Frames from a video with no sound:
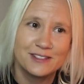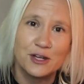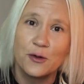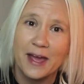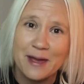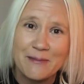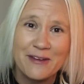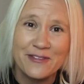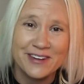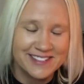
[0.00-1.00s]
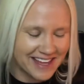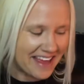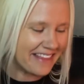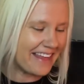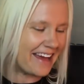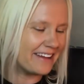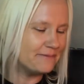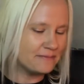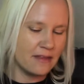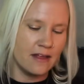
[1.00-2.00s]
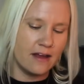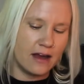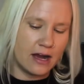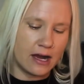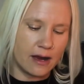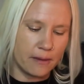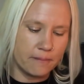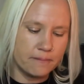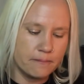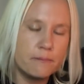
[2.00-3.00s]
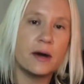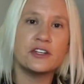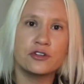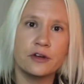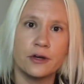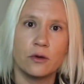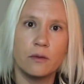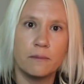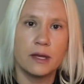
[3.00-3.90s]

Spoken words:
Don't hate me for saying that. But true,